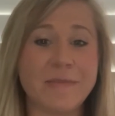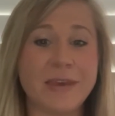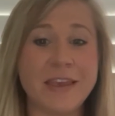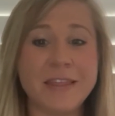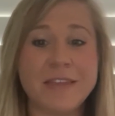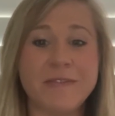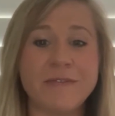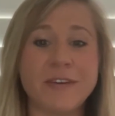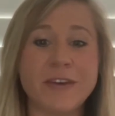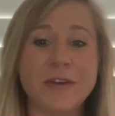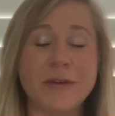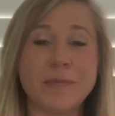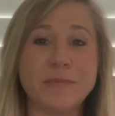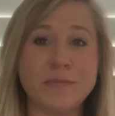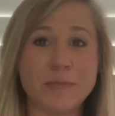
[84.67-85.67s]
in the
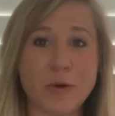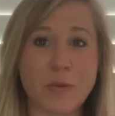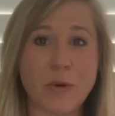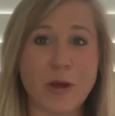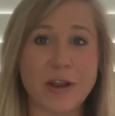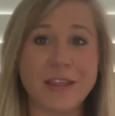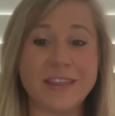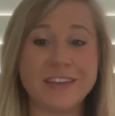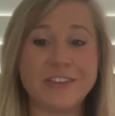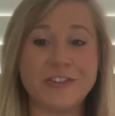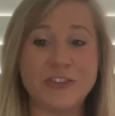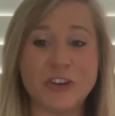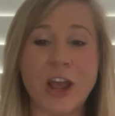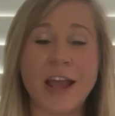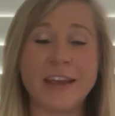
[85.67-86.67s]
film Moana, this
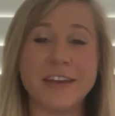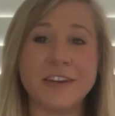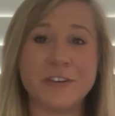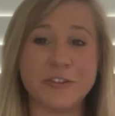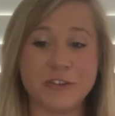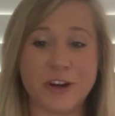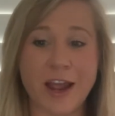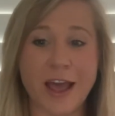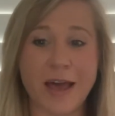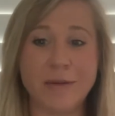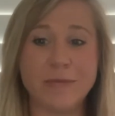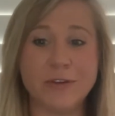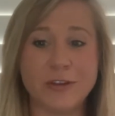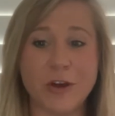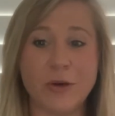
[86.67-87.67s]
giant
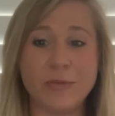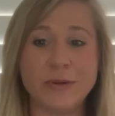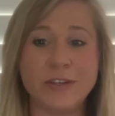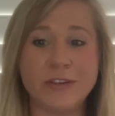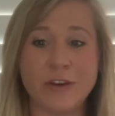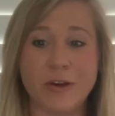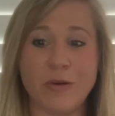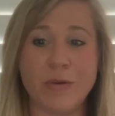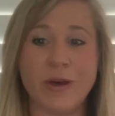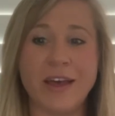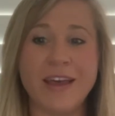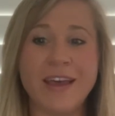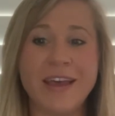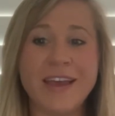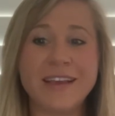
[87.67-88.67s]
crab, Tamatoa,
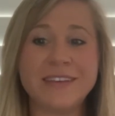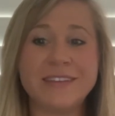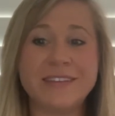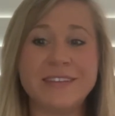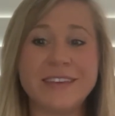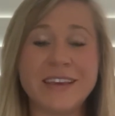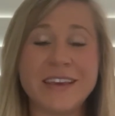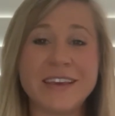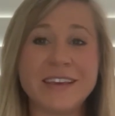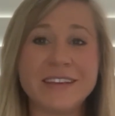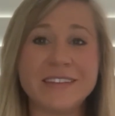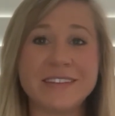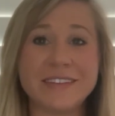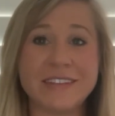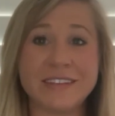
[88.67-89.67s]

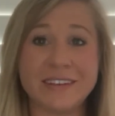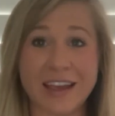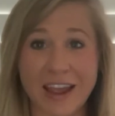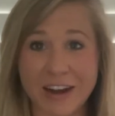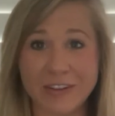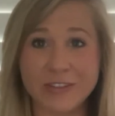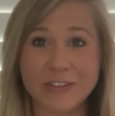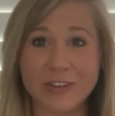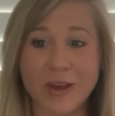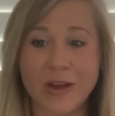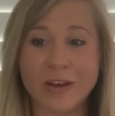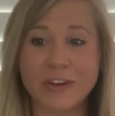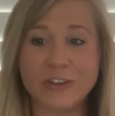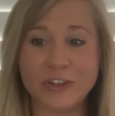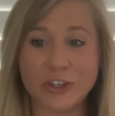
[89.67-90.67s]
sings the titled
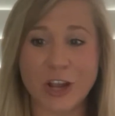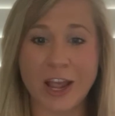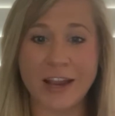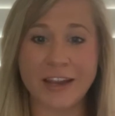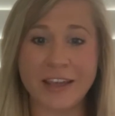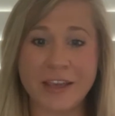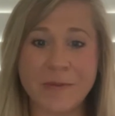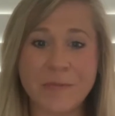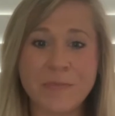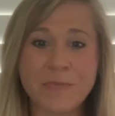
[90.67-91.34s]
song Shiny,